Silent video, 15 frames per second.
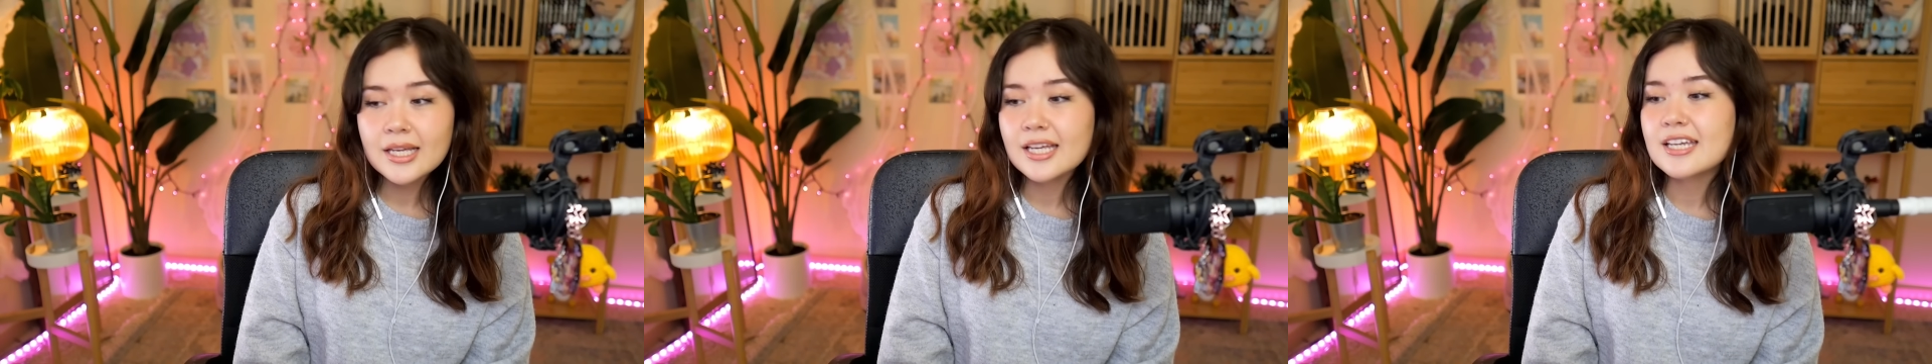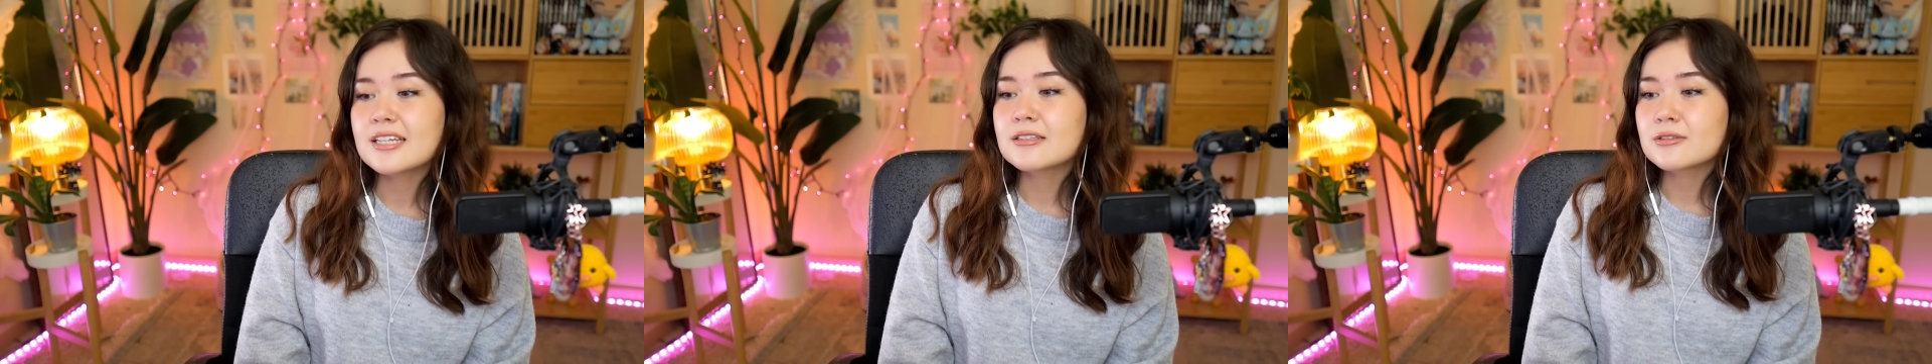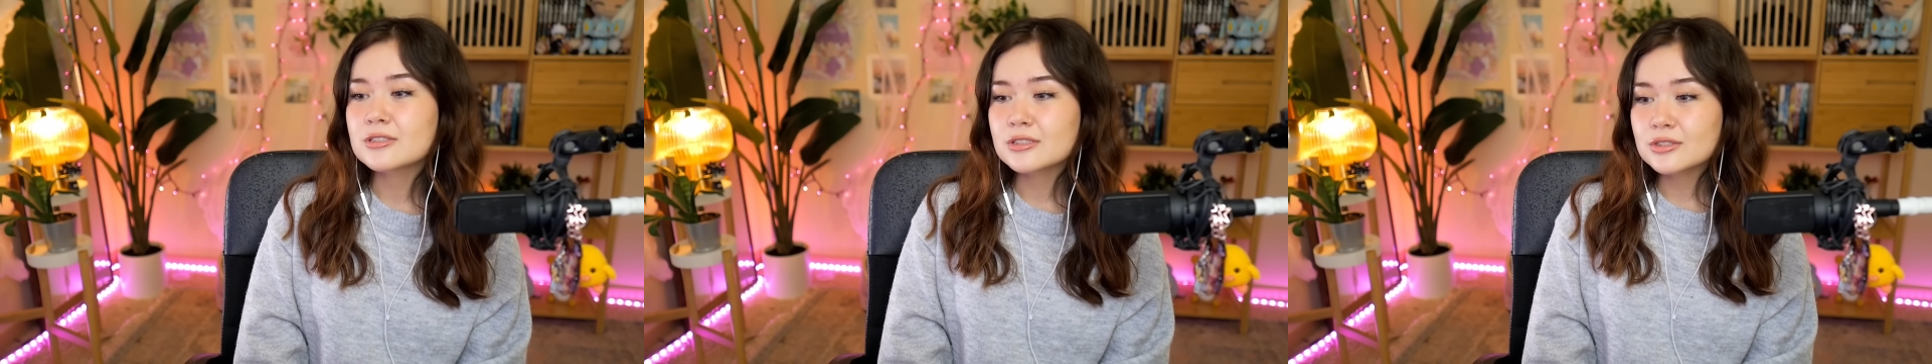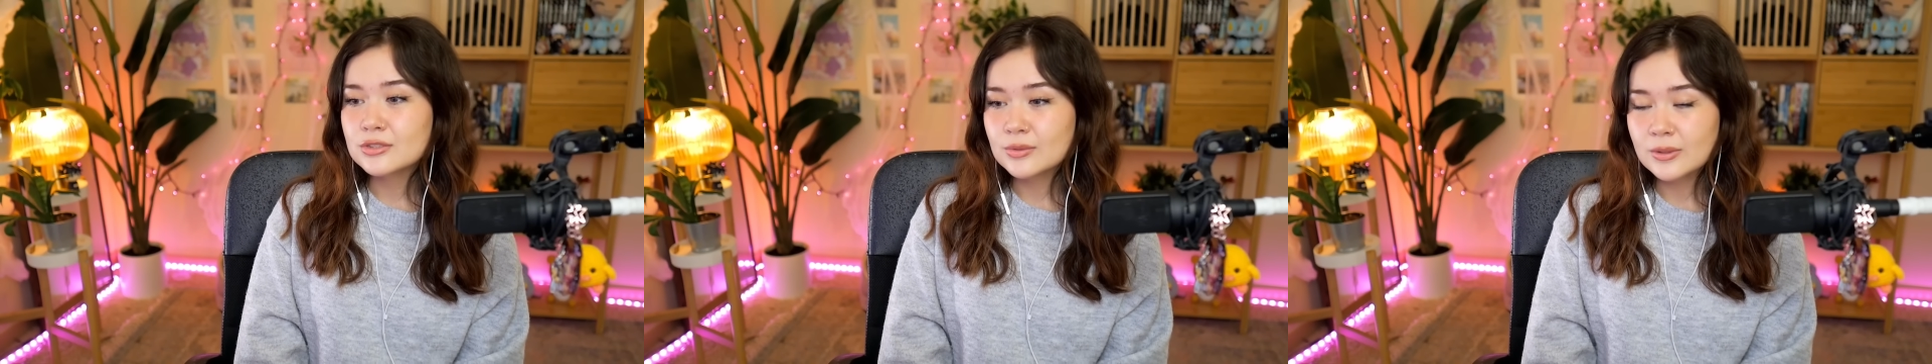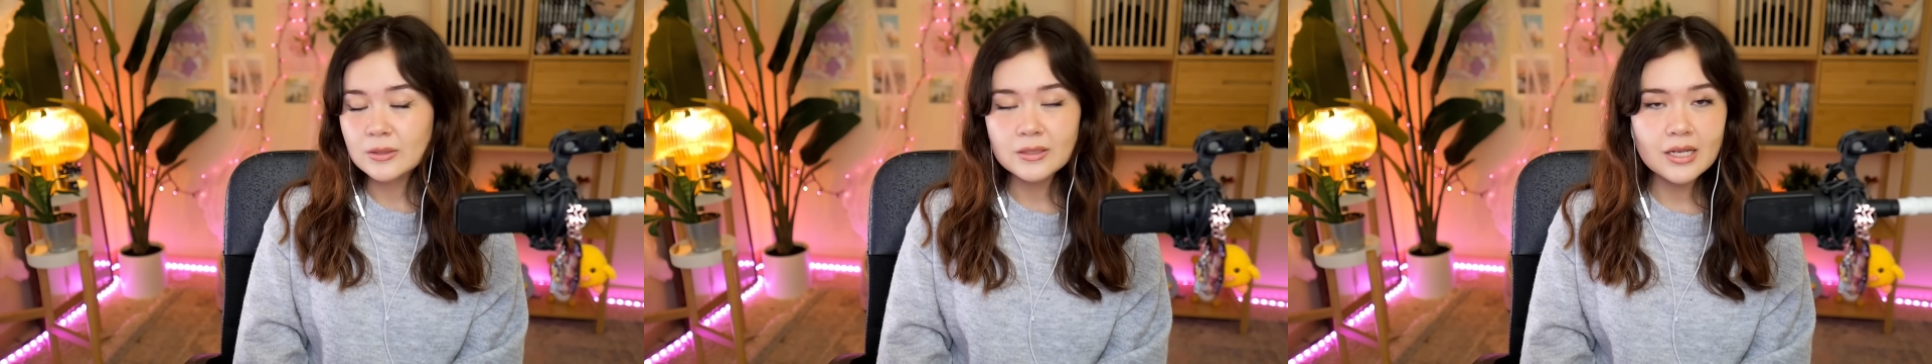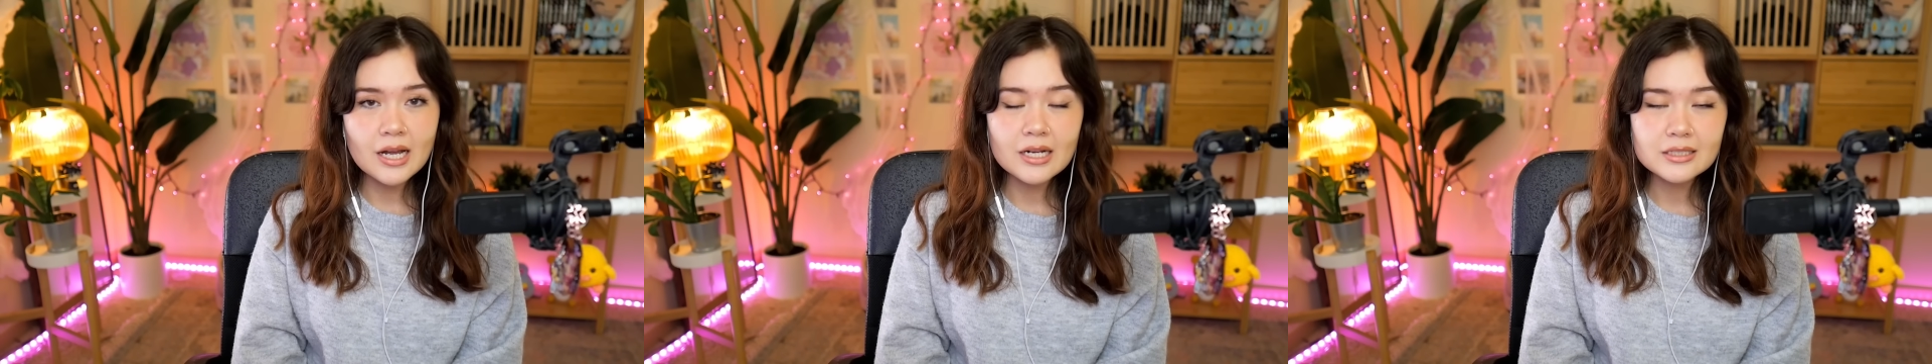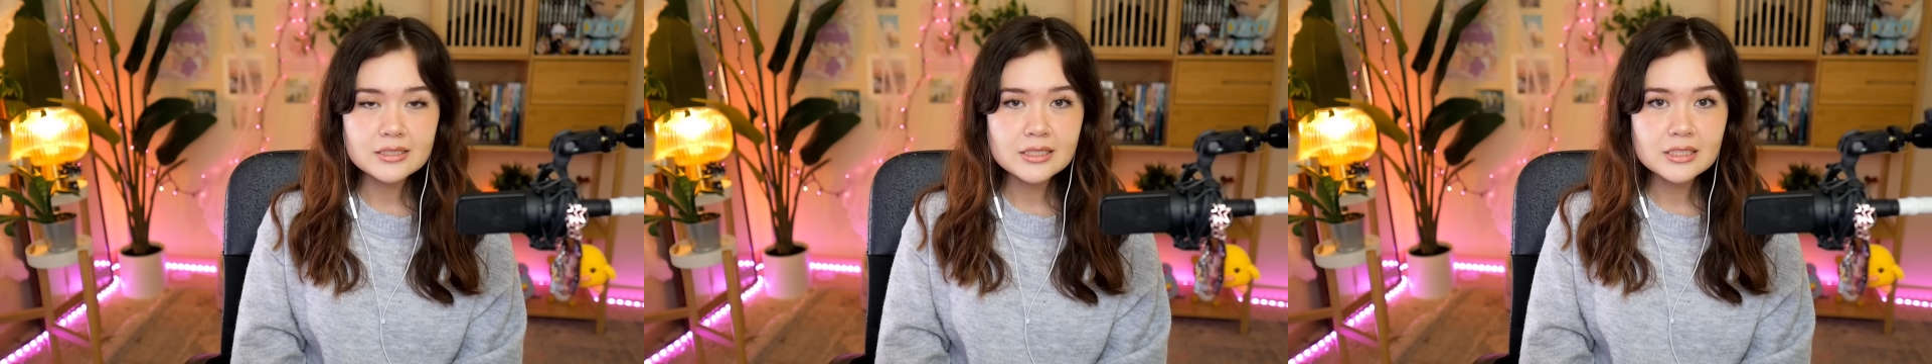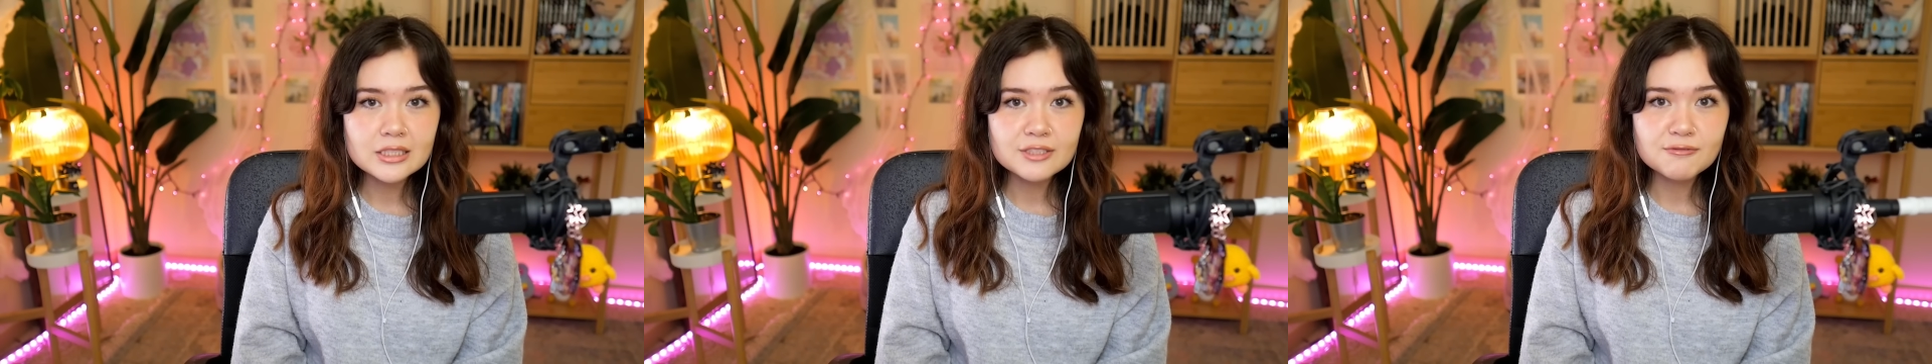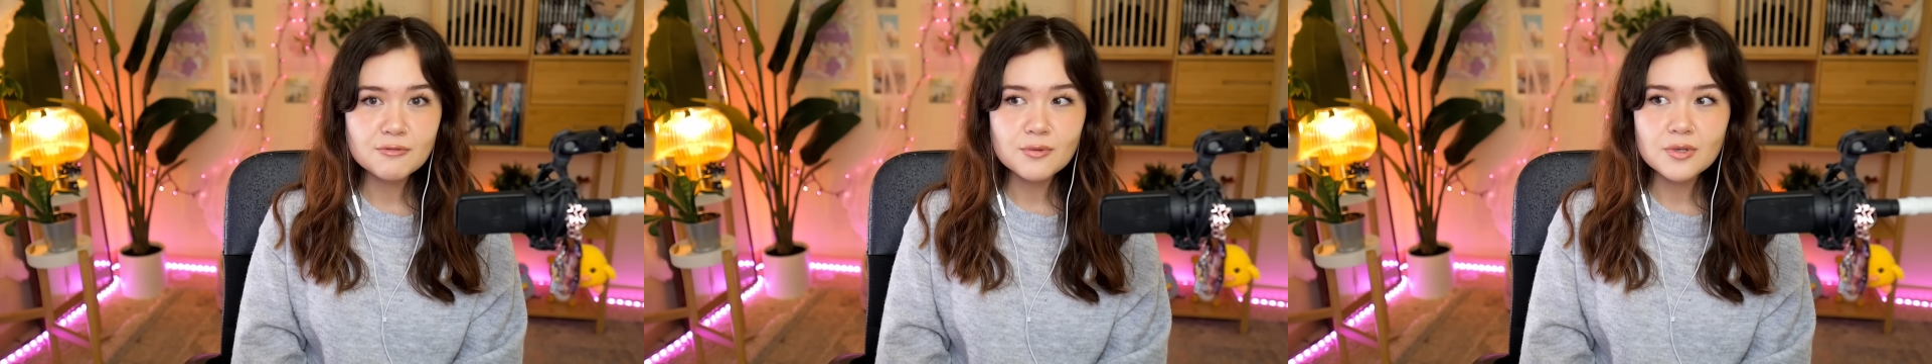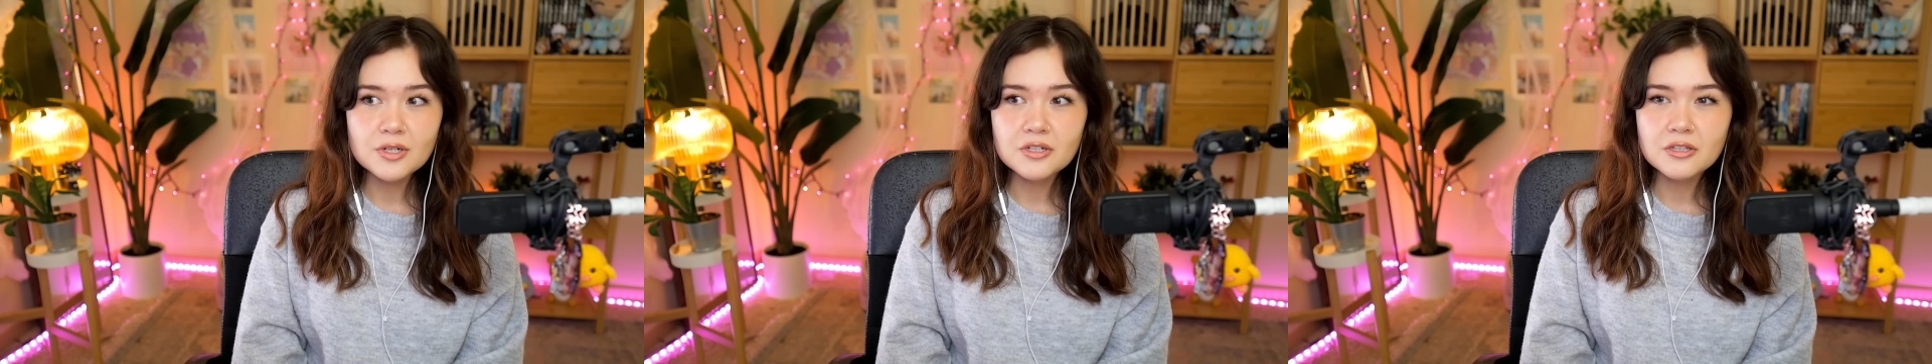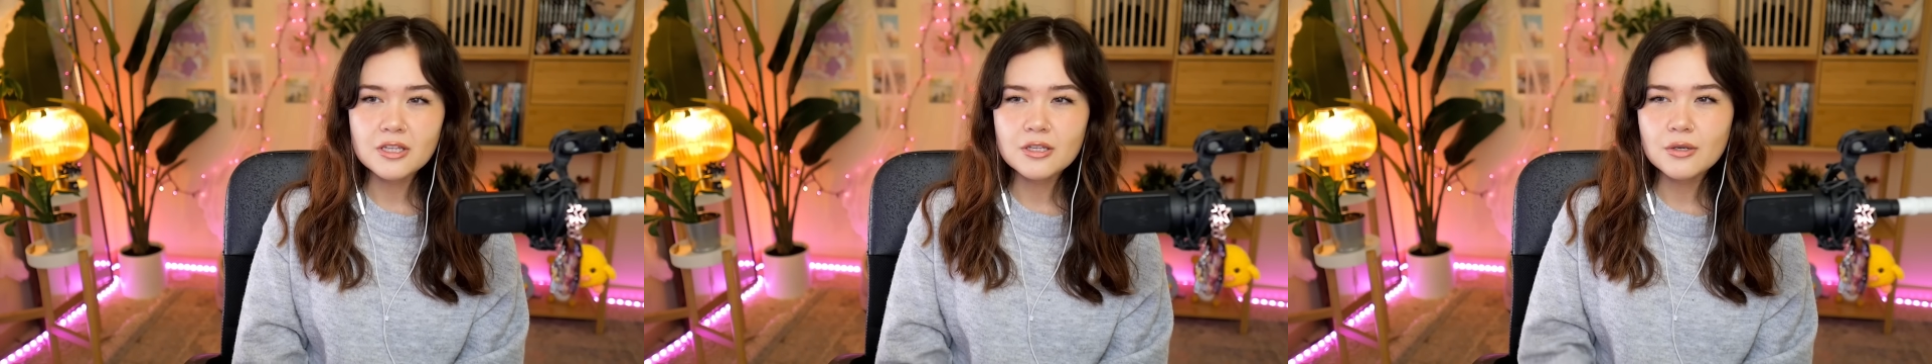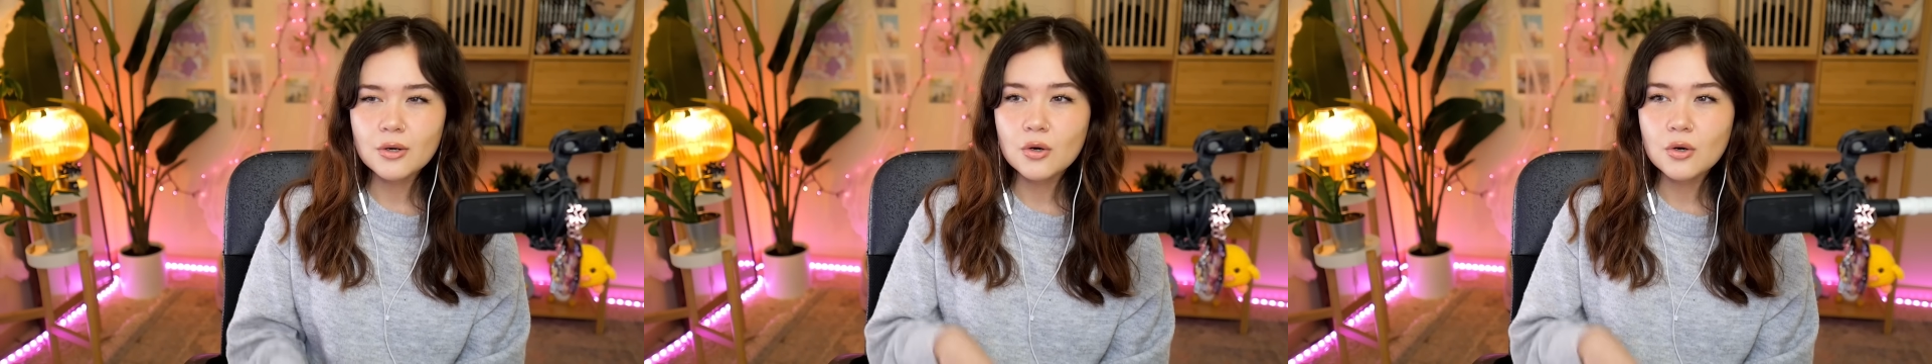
And there's also early access for the